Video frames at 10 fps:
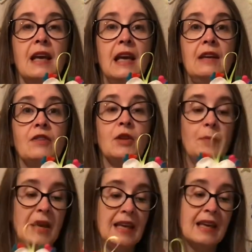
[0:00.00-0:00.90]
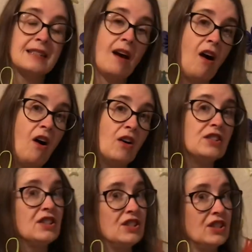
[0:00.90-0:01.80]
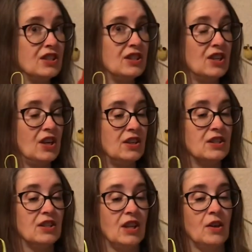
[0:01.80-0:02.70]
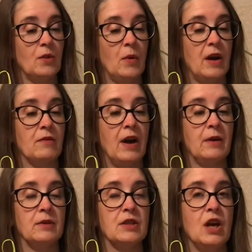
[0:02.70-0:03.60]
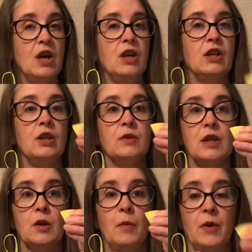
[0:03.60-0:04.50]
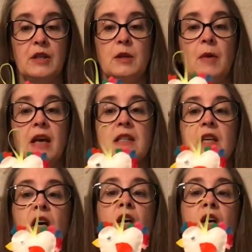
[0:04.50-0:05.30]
Even the beak is a heart, just turned the other way around using the pointy bit.